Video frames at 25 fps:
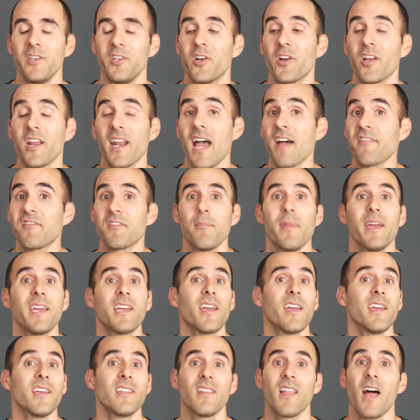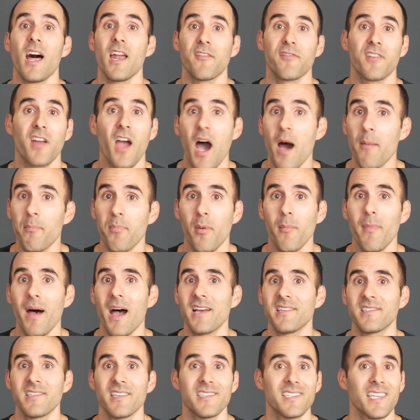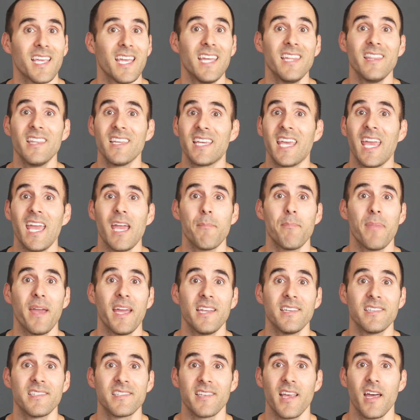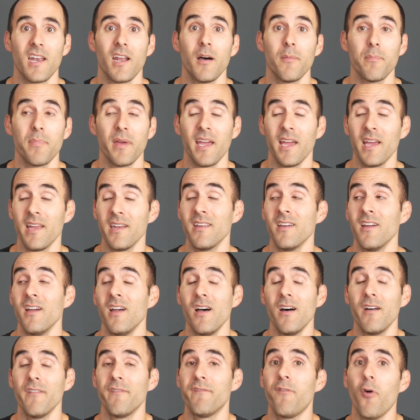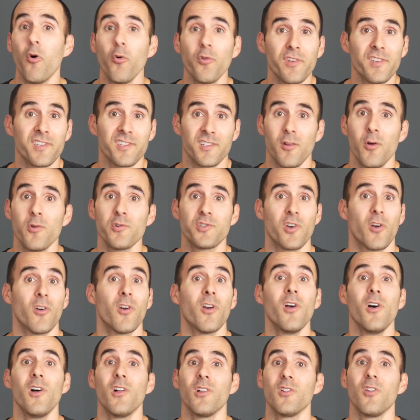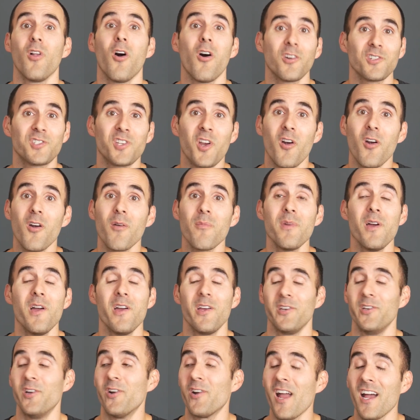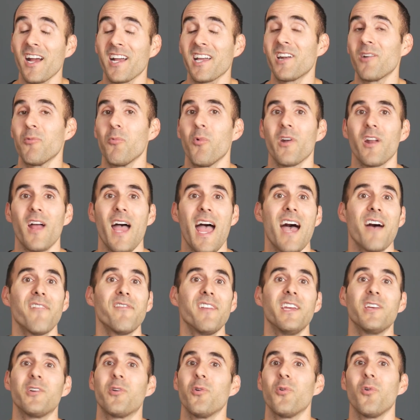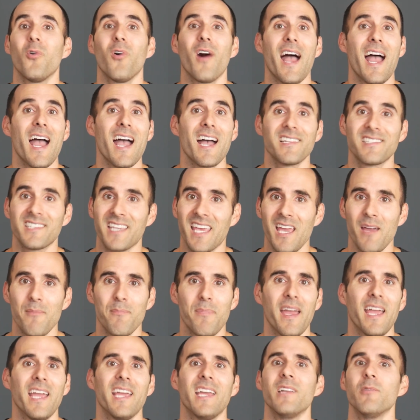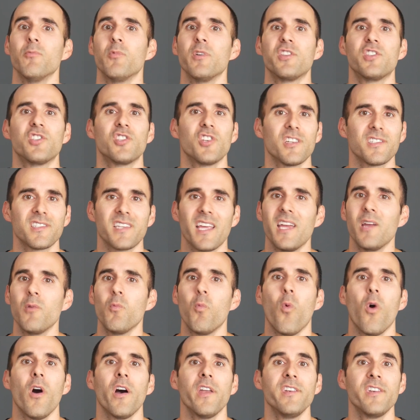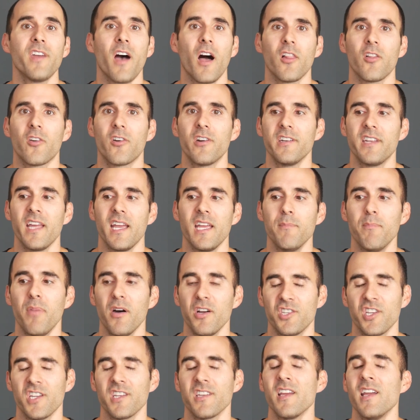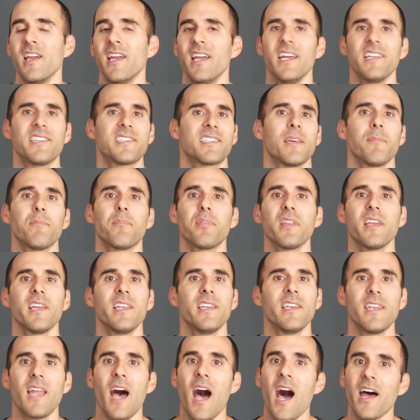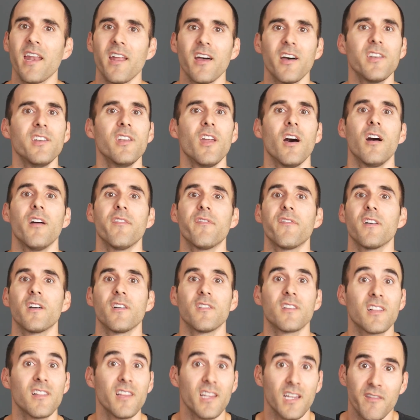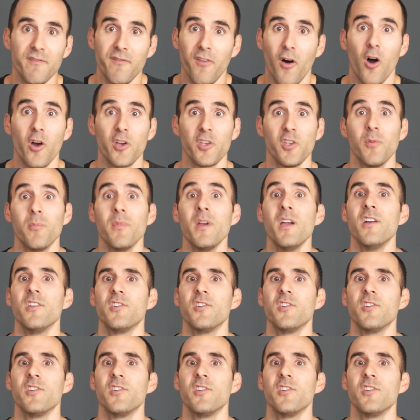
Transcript: you're gonna have to make a lot of compromises in the campaign setup. And full disclosure, long term, you're not gonna wanna have a Google Ads campaign with just a $1 a day budget. It's simply not enough click volume